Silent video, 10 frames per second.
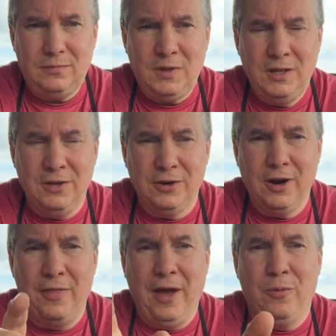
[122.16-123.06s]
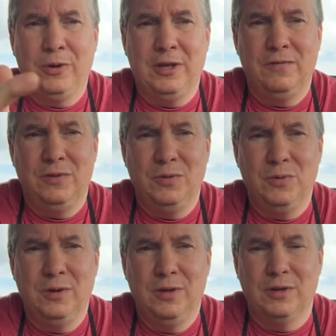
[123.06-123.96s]
here, and that will give you
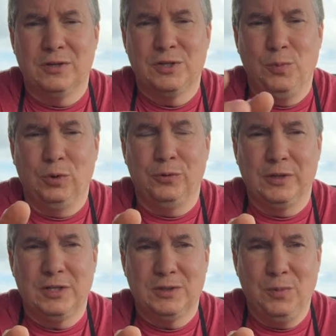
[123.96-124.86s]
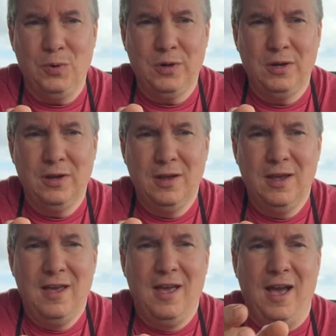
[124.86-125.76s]
your smoldering smoke.
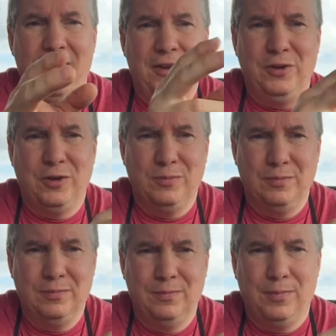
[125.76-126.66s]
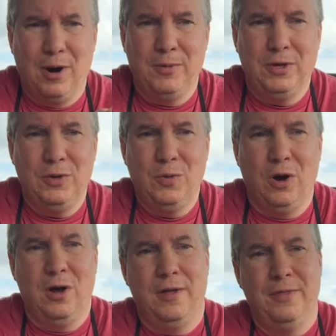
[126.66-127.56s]
And then you can barbecue
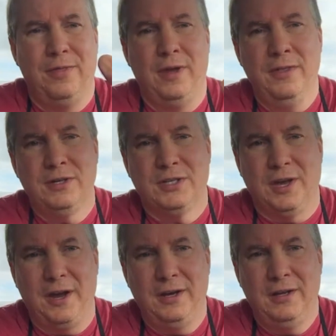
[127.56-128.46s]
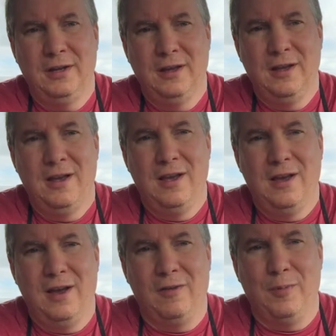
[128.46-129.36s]
on the other side
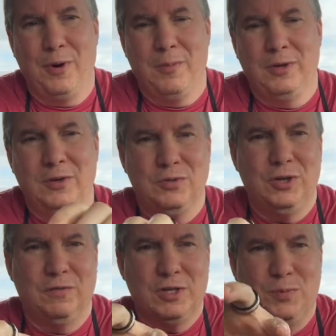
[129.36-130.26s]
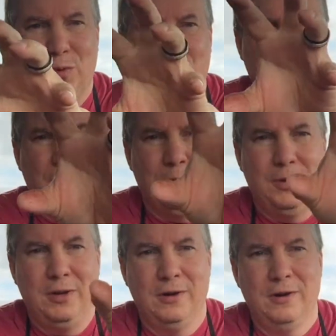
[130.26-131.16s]
of the barbecue, so you have your smoke rolling up
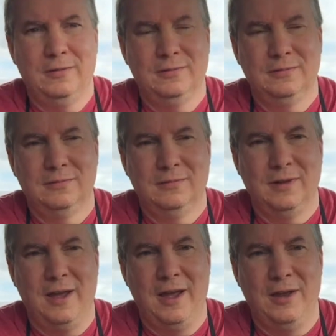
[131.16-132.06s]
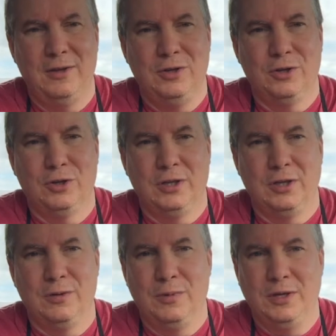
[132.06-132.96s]
here and you're cooking
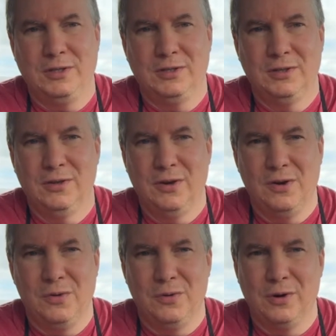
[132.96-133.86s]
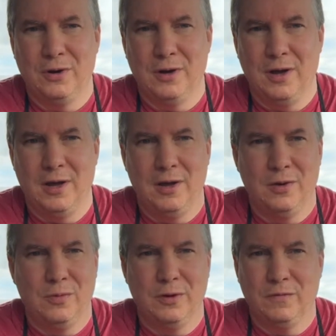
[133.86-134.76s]
your meat or
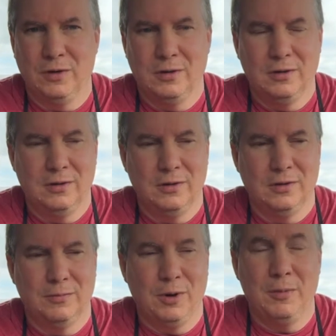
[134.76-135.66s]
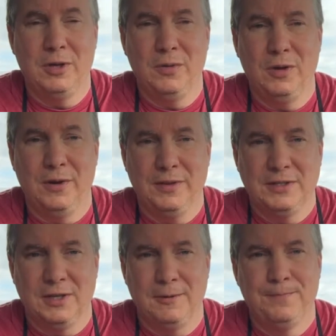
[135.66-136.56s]
whatever you're barbecuing on this side.